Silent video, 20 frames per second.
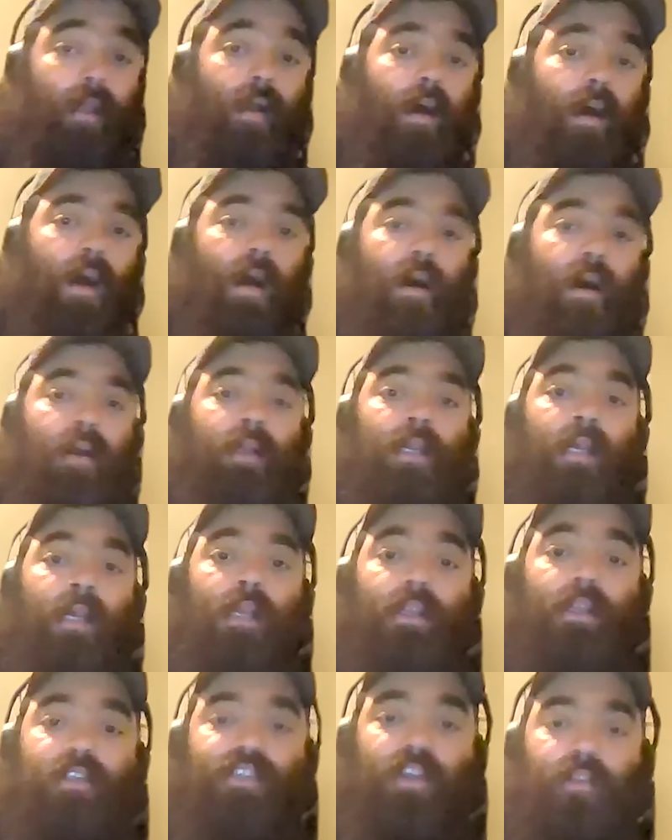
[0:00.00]
Uh,
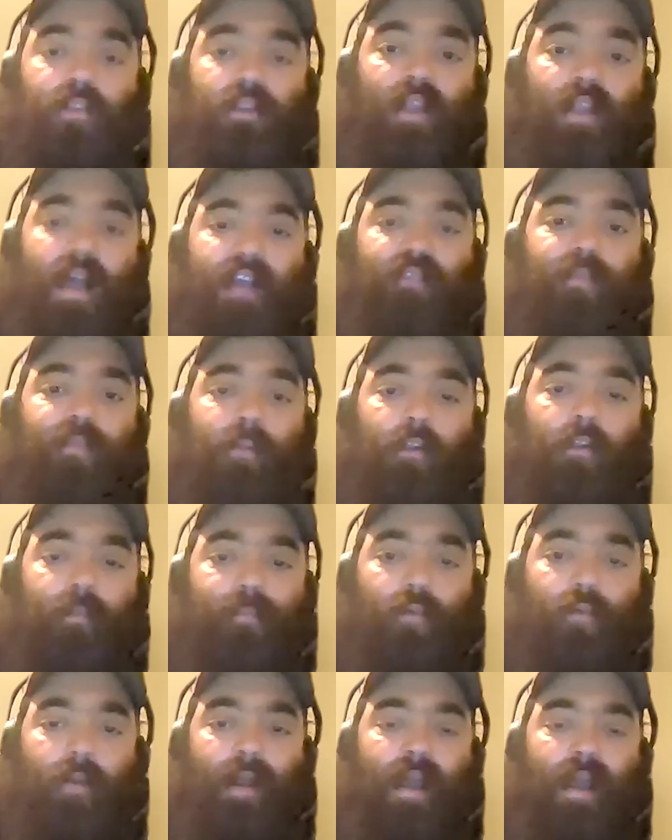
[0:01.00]
so the last bullet
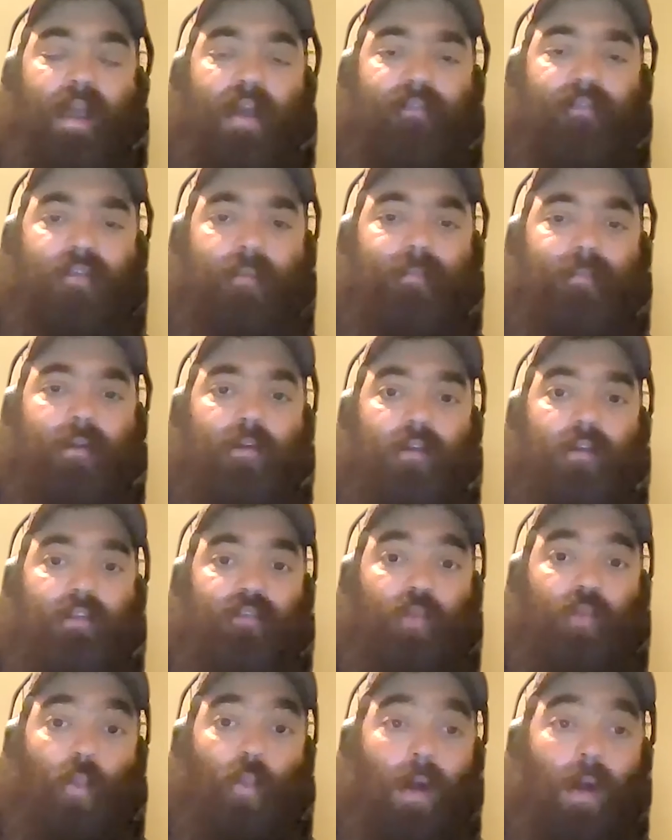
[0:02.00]
point I have up here
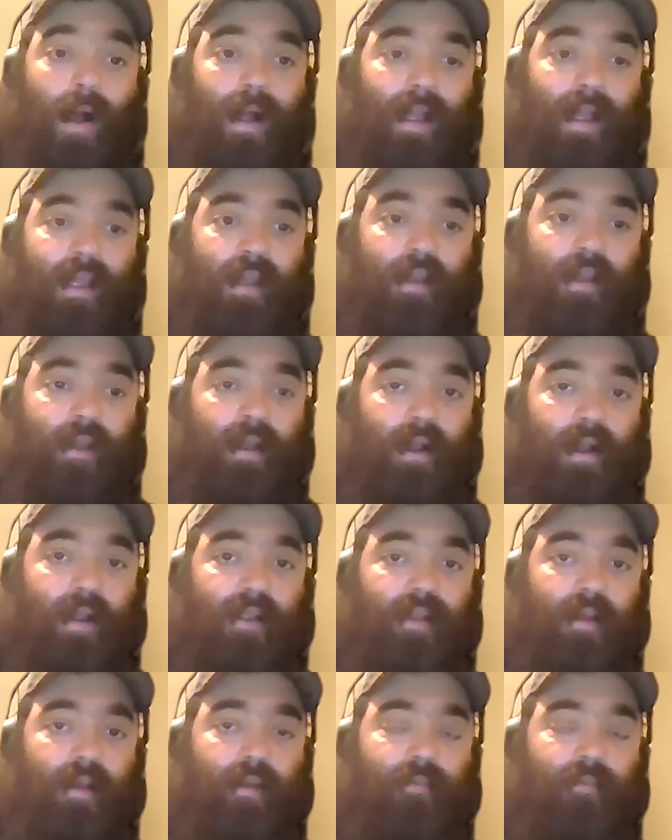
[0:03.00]
is why. I
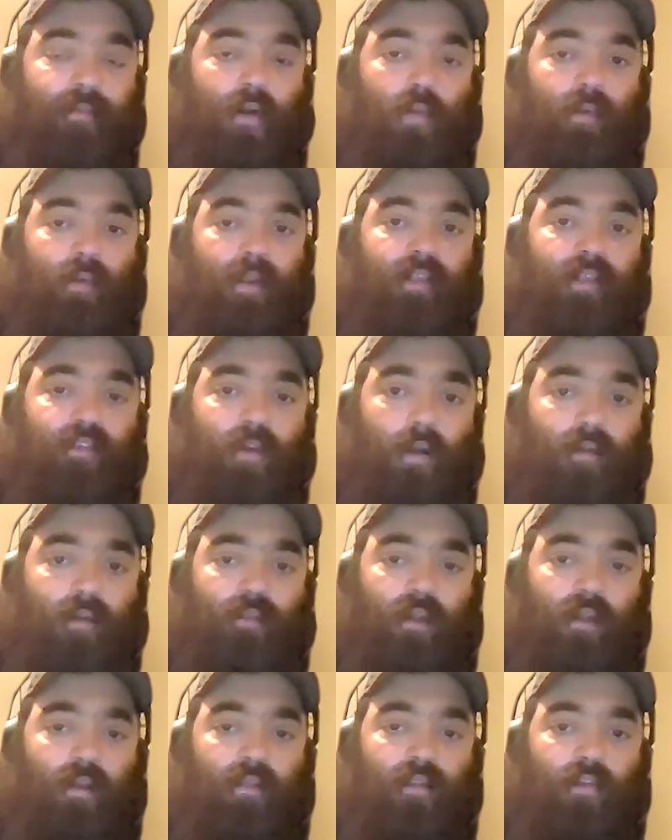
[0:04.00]
kind of already
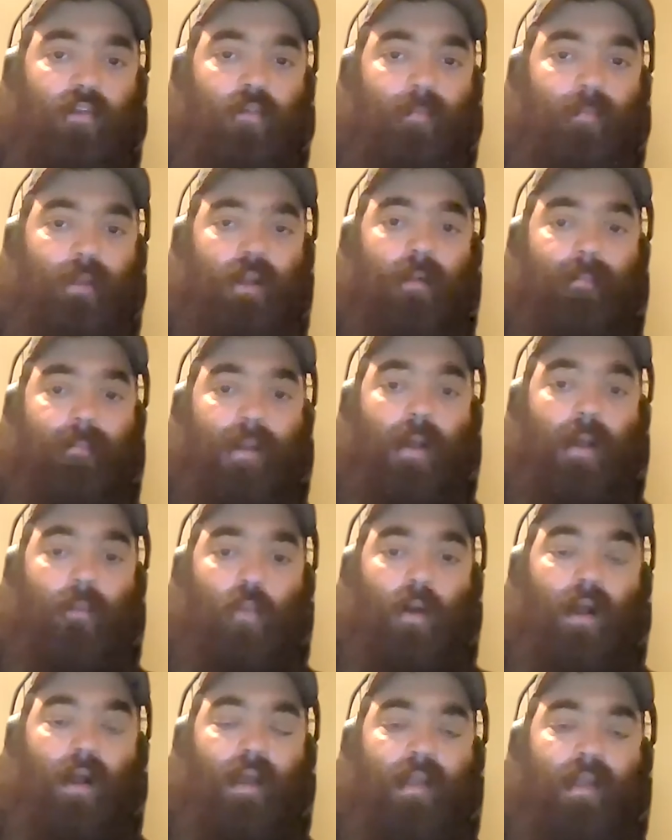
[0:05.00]
talked a little bit about
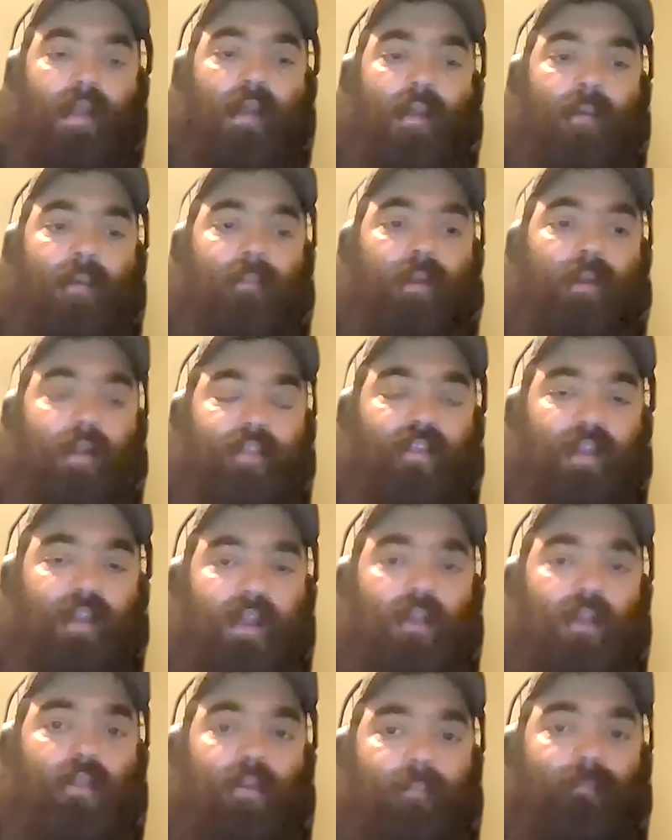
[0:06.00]
why. And I
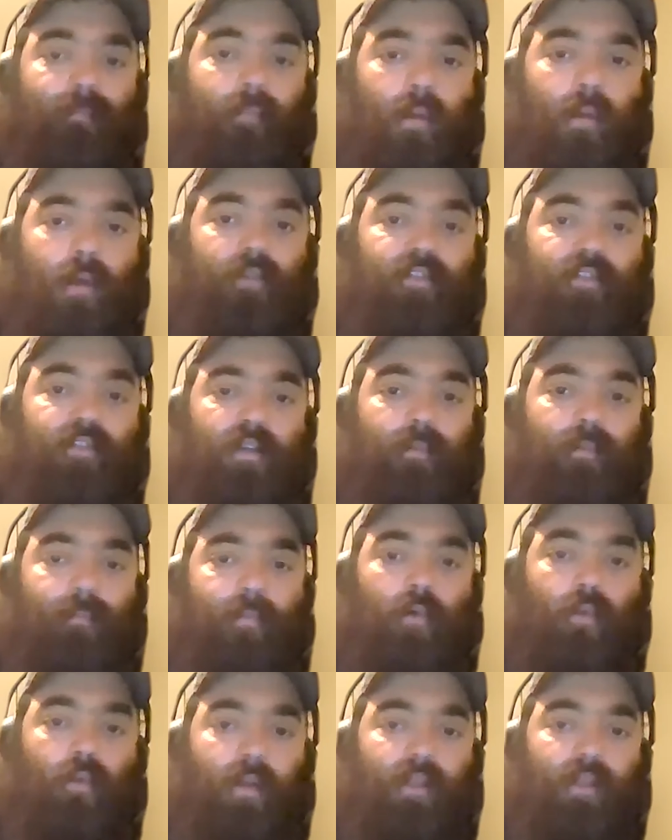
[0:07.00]
think the most
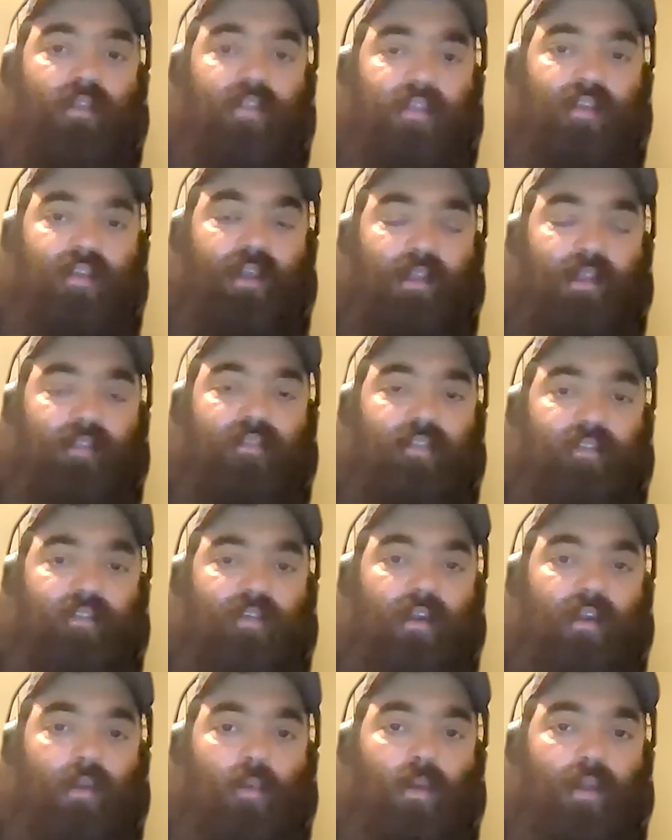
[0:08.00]
important thing to
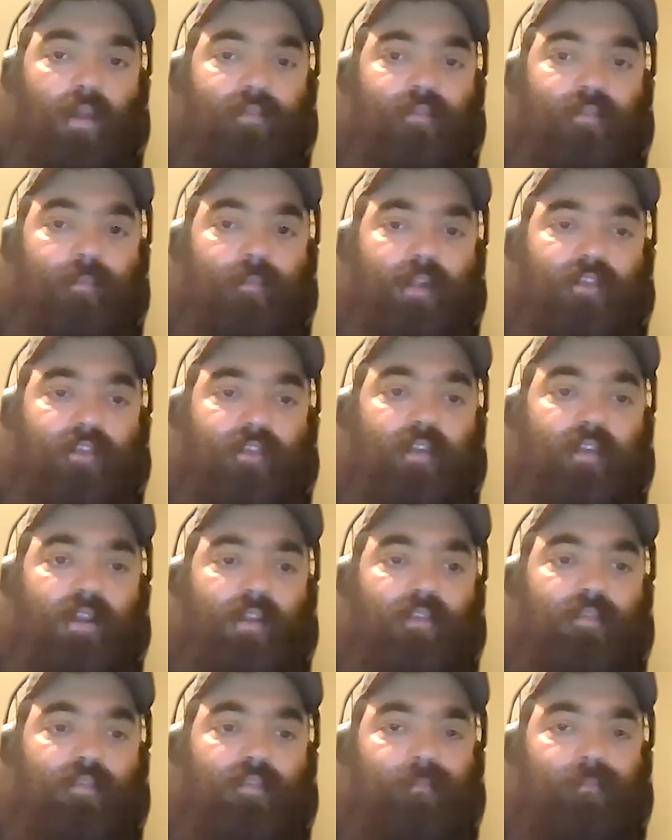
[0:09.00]
take away from this
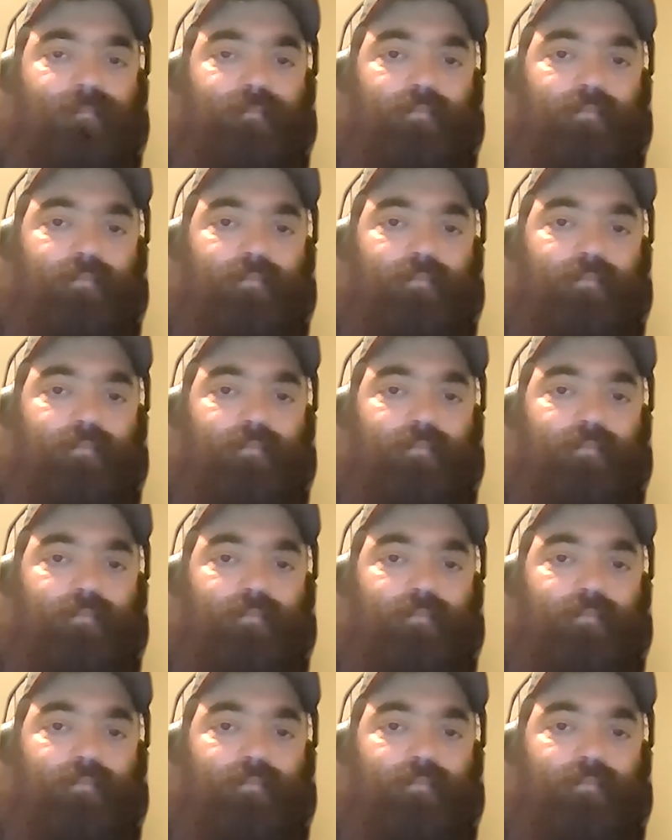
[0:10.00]
is